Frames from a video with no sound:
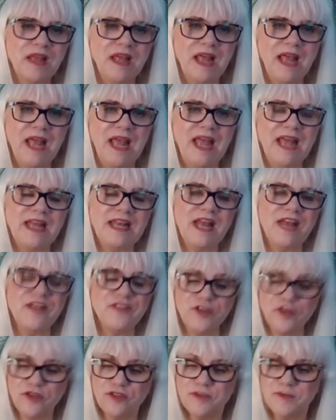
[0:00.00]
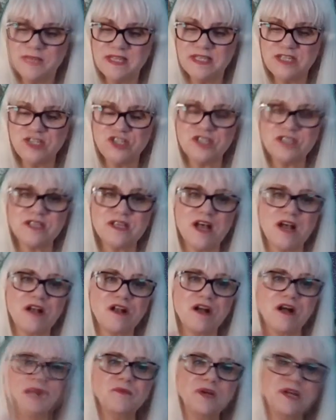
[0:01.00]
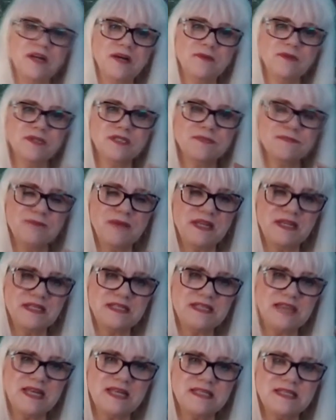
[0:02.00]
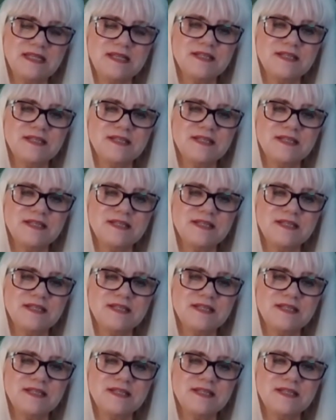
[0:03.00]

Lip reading: And the other messages that I got when I was meditating